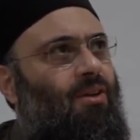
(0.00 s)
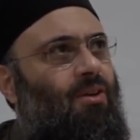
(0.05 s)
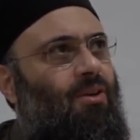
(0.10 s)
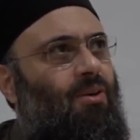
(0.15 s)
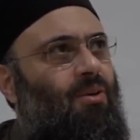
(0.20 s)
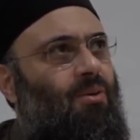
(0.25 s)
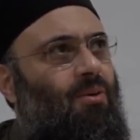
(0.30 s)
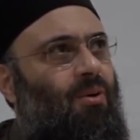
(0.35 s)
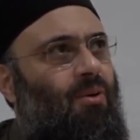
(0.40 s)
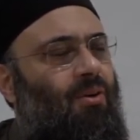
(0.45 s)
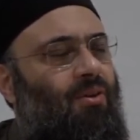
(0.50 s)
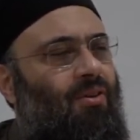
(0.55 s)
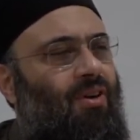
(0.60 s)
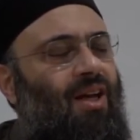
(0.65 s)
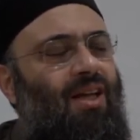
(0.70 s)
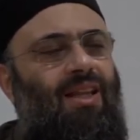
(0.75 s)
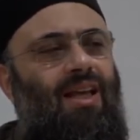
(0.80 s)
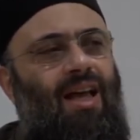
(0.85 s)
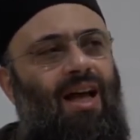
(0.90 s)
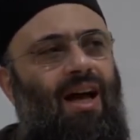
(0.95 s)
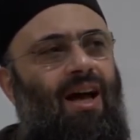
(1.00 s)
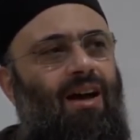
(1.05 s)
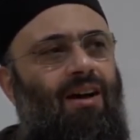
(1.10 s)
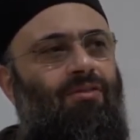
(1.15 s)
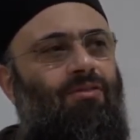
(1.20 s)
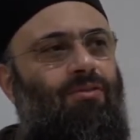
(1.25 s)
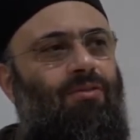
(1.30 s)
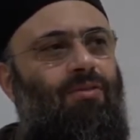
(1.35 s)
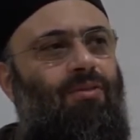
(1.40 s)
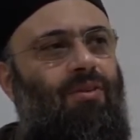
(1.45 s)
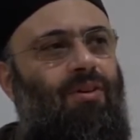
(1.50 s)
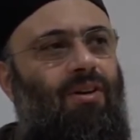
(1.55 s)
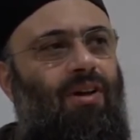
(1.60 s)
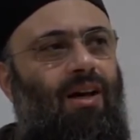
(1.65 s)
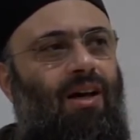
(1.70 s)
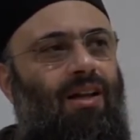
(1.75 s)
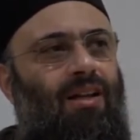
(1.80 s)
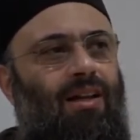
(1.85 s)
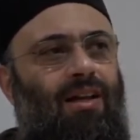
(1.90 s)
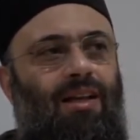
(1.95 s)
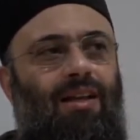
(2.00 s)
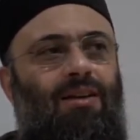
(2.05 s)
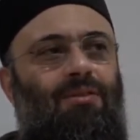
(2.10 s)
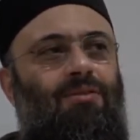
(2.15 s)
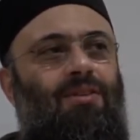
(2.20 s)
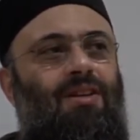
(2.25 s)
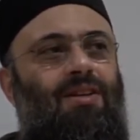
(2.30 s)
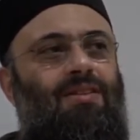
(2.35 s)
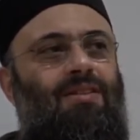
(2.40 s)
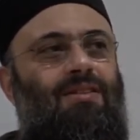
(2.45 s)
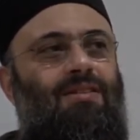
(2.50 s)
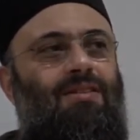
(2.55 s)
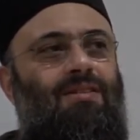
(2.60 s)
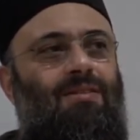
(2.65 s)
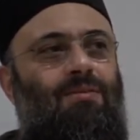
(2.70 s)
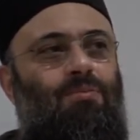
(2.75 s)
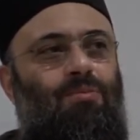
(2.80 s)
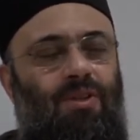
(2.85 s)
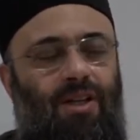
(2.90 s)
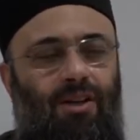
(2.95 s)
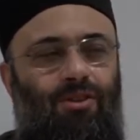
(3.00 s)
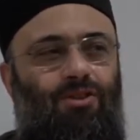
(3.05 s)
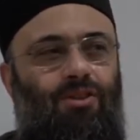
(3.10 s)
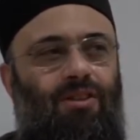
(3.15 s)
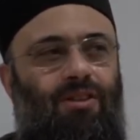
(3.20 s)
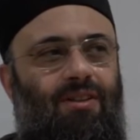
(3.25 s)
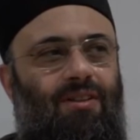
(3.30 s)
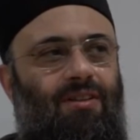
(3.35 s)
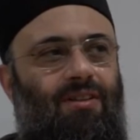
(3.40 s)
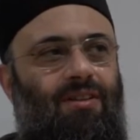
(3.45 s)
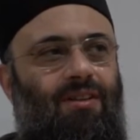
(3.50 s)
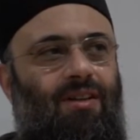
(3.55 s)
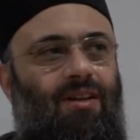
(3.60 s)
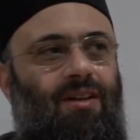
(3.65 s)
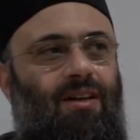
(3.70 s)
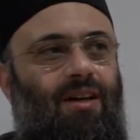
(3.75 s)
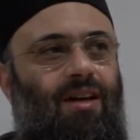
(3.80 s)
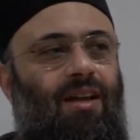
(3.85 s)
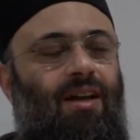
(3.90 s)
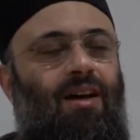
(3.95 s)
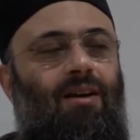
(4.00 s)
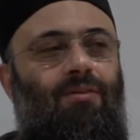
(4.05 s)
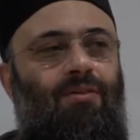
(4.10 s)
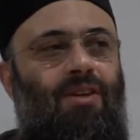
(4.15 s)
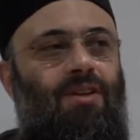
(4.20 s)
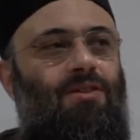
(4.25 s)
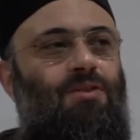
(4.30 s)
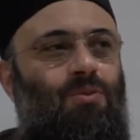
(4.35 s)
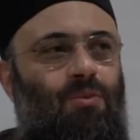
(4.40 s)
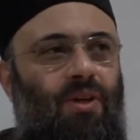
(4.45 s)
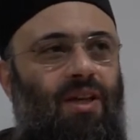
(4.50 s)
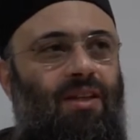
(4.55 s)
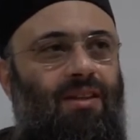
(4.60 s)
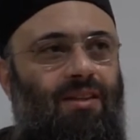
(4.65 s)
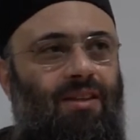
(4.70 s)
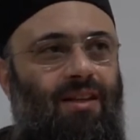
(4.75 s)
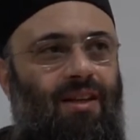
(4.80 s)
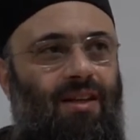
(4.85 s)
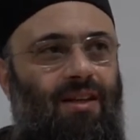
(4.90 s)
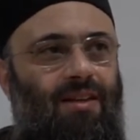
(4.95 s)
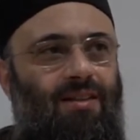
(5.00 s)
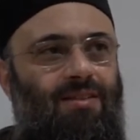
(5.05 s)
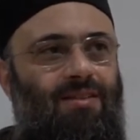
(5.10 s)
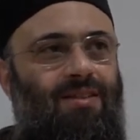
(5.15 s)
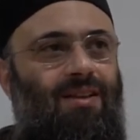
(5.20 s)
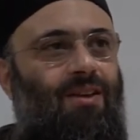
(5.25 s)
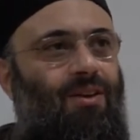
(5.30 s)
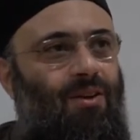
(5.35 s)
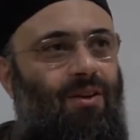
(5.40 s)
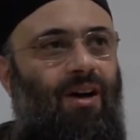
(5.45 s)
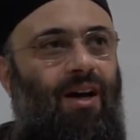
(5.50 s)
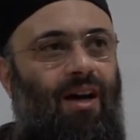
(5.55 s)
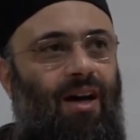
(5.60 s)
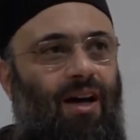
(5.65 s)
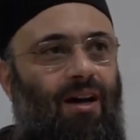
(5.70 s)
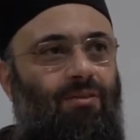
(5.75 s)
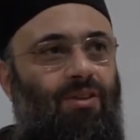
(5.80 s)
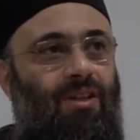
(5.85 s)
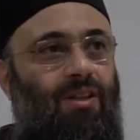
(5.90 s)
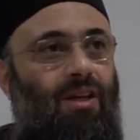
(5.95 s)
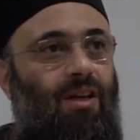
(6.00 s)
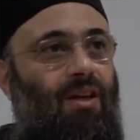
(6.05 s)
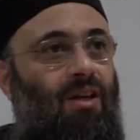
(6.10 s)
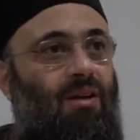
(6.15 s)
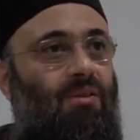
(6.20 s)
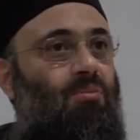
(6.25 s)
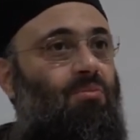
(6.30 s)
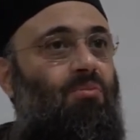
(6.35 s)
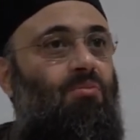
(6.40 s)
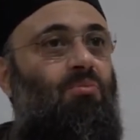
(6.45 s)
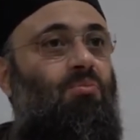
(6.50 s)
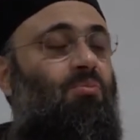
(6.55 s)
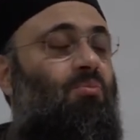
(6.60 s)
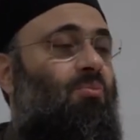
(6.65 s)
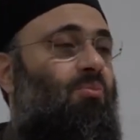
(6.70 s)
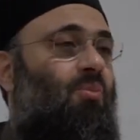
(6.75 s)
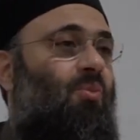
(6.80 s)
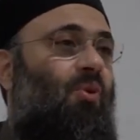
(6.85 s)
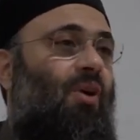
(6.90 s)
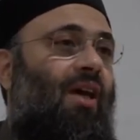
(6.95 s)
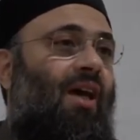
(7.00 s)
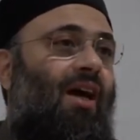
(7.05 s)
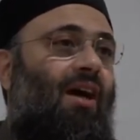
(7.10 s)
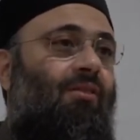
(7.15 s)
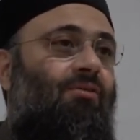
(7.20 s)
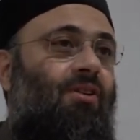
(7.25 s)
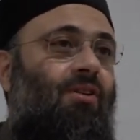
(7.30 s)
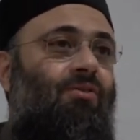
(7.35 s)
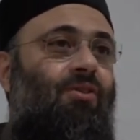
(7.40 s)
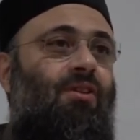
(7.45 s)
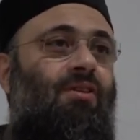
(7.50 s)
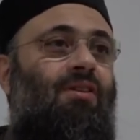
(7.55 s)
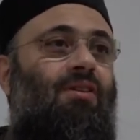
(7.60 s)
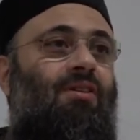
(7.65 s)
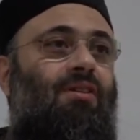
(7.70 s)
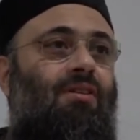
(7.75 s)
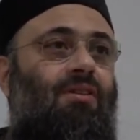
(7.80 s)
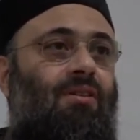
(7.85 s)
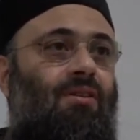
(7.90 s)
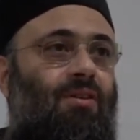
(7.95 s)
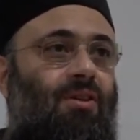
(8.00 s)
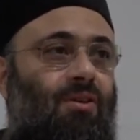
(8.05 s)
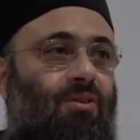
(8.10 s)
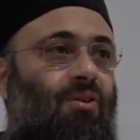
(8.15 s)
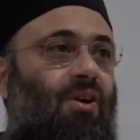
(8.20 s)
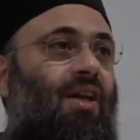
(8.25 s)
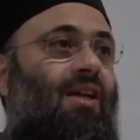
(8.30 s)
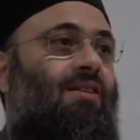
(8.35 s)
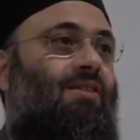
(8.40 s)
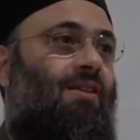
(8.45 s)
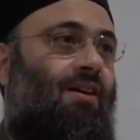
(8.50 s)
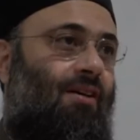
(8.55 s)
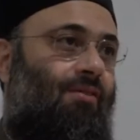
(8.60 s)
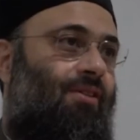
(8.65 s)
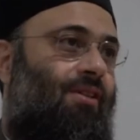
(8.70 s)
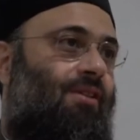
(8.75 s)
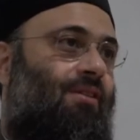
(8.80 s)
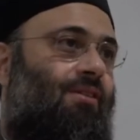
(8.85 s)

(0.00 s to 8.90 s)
already have a lot of this pleasure, a lot of this sweetness, you have it. We have different degrees of it.